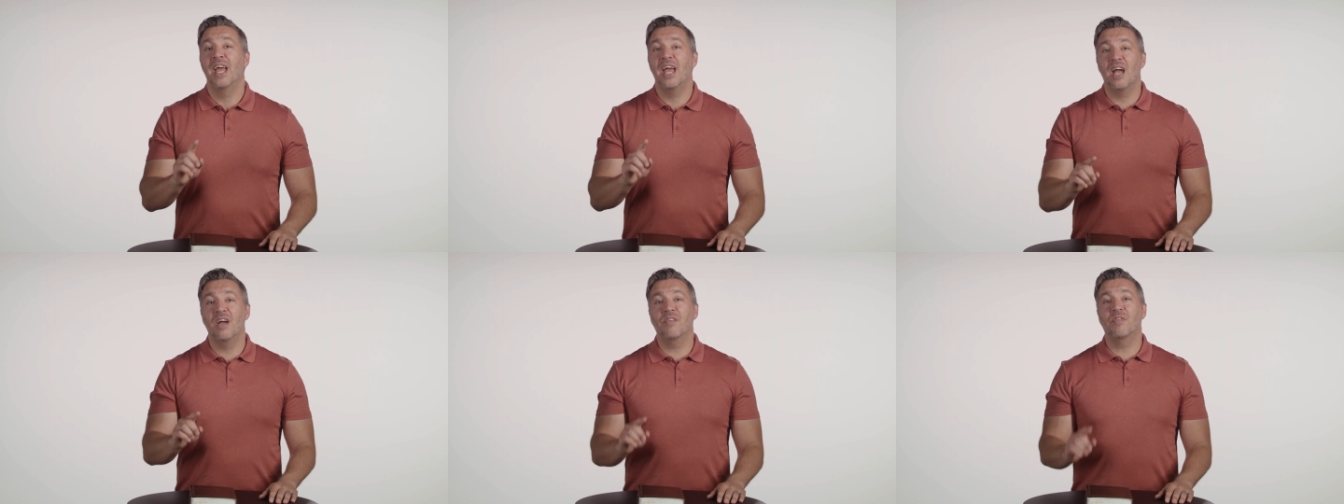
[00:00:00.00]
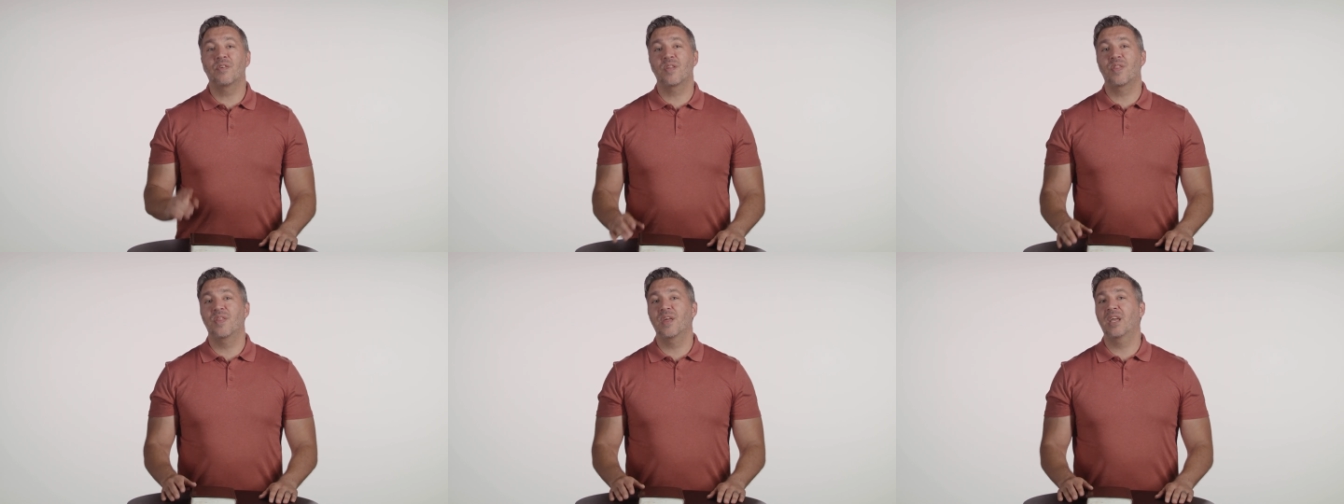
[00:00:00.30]

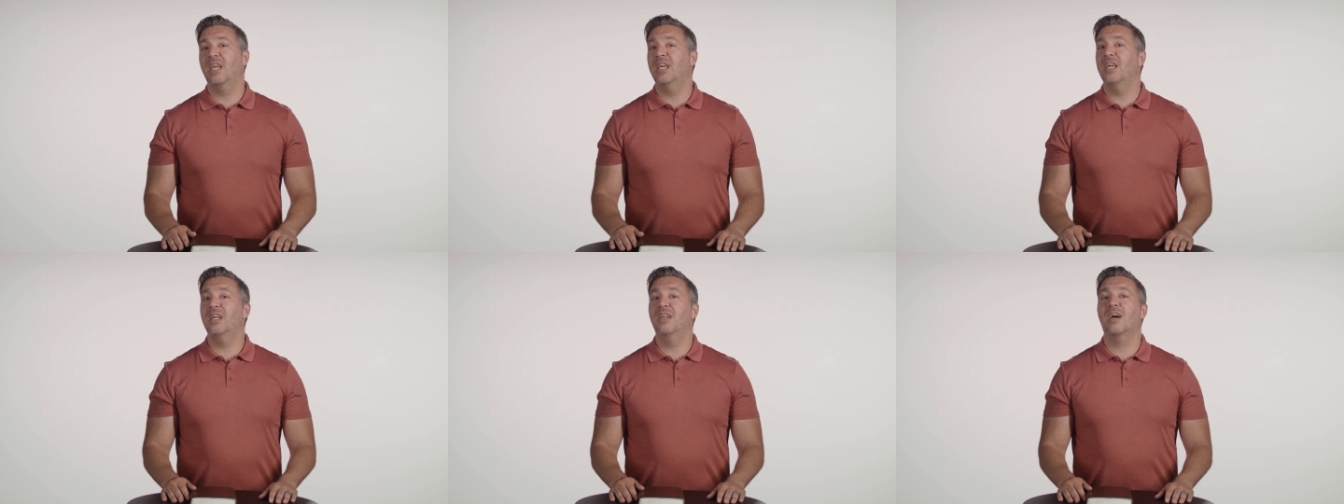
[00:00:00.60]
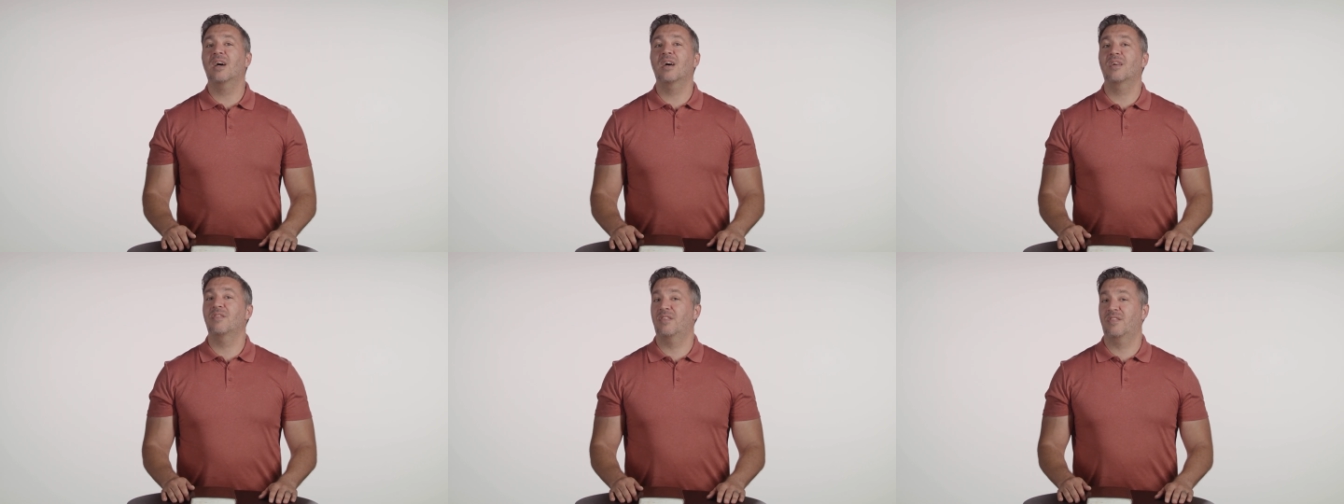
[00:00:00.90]
Everything he
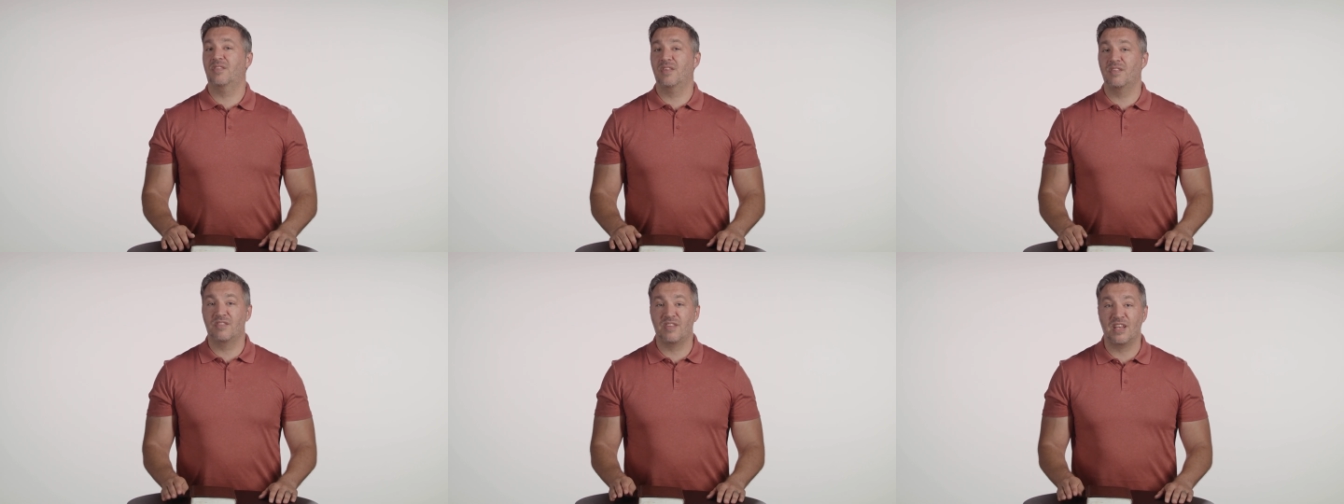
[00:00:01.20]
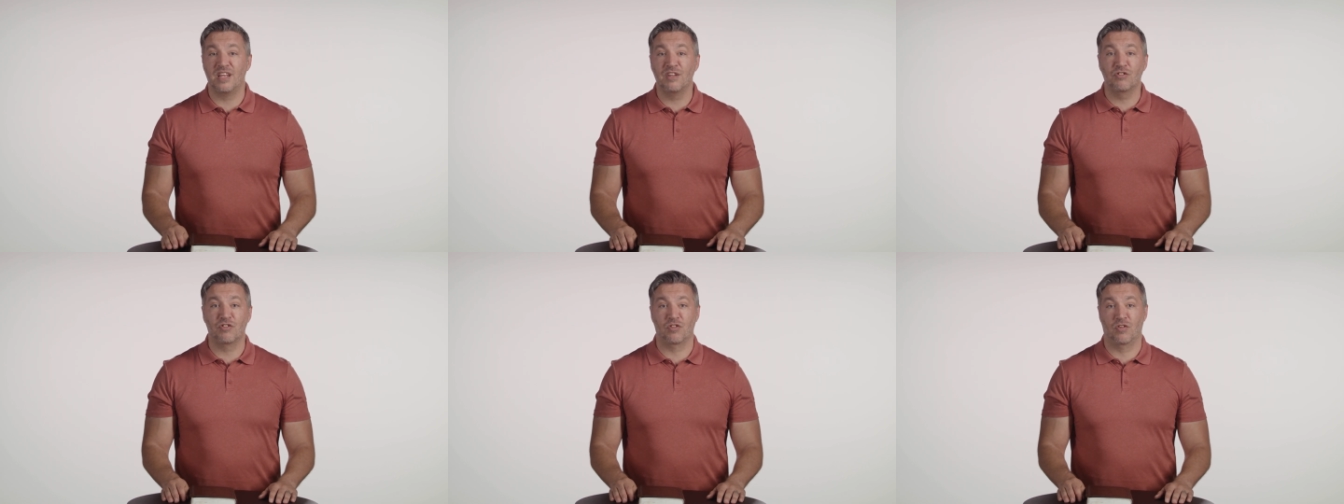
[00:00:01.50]
does is
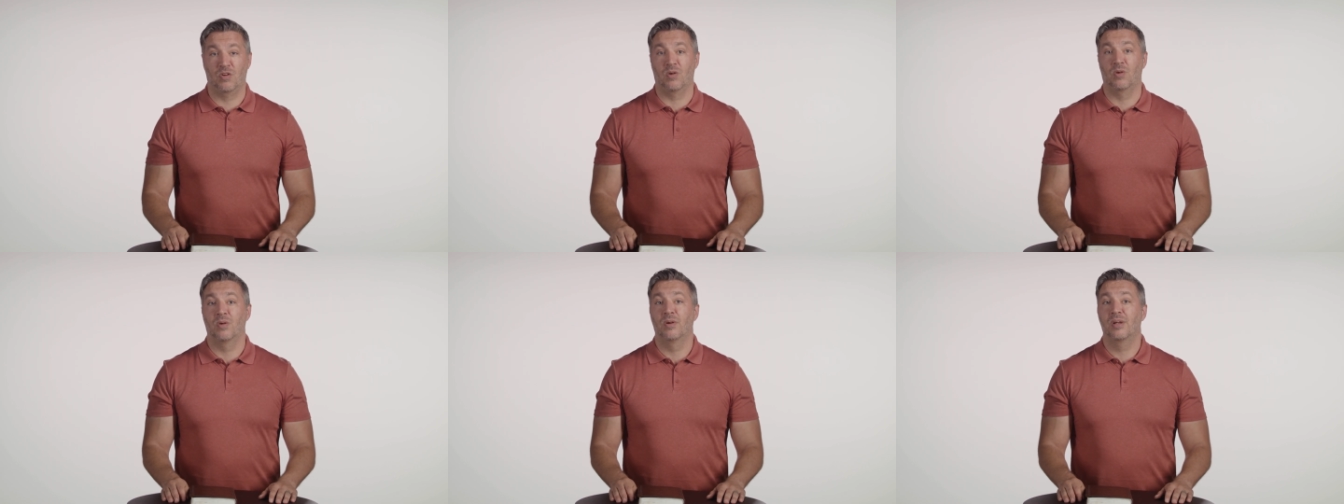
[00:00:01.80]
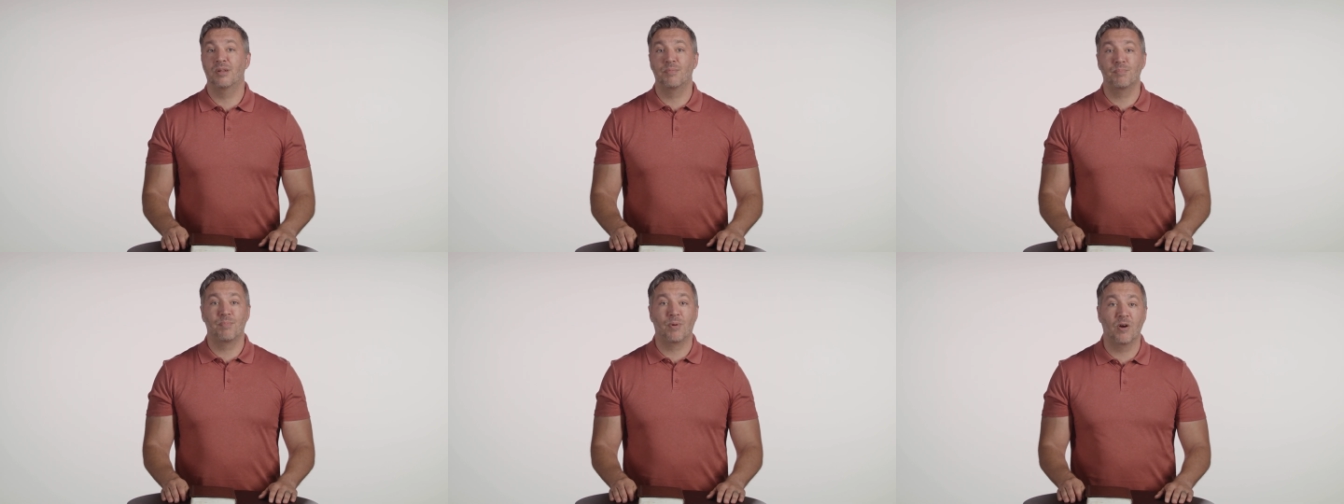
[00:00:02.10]
intentional
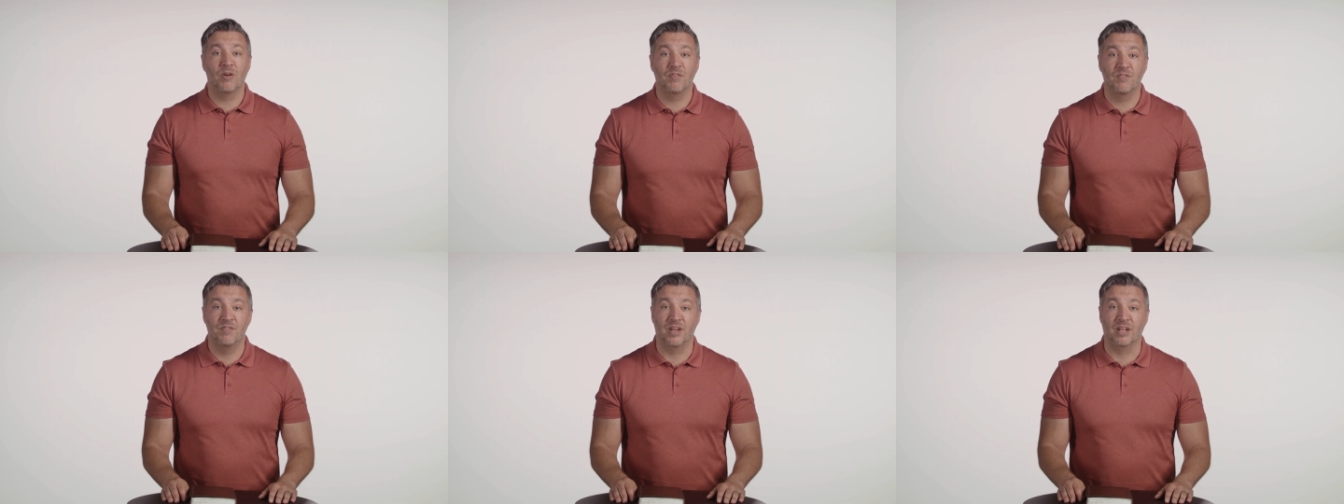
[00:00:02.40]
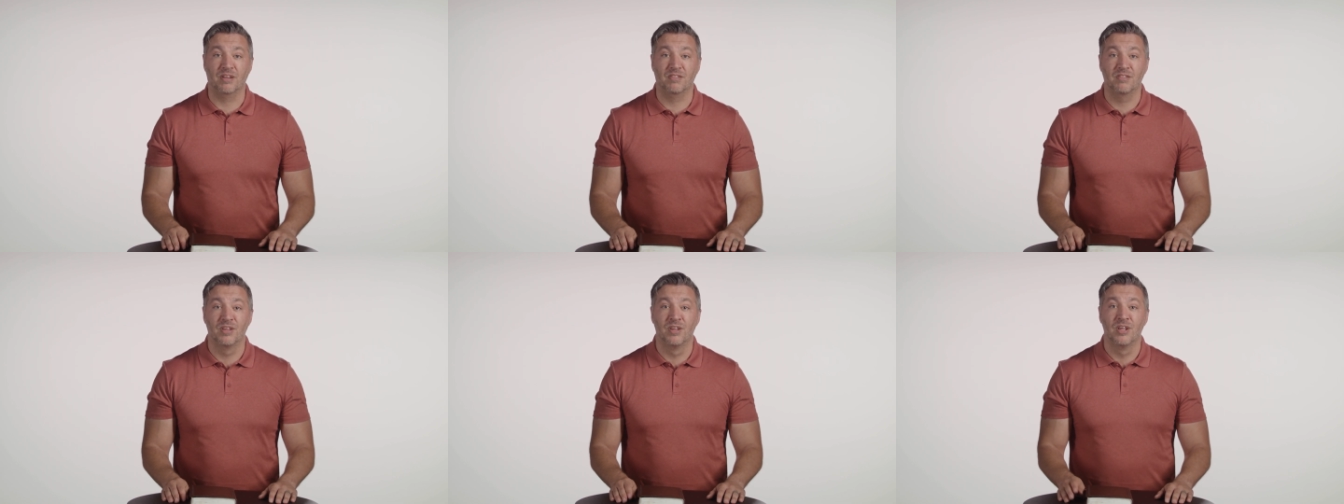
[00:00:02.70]
and
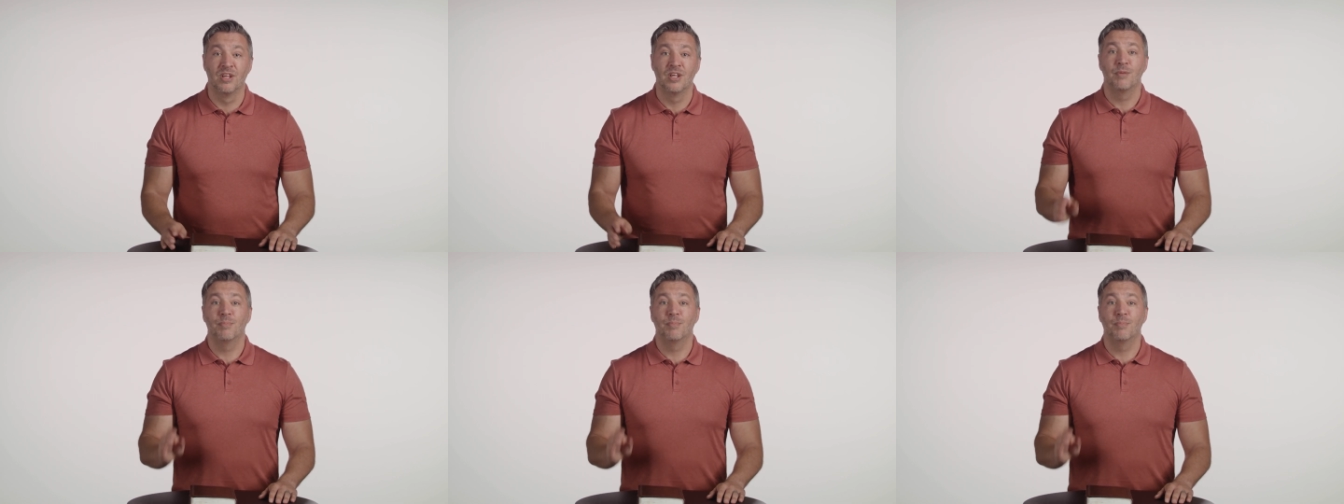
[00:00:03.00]
perfect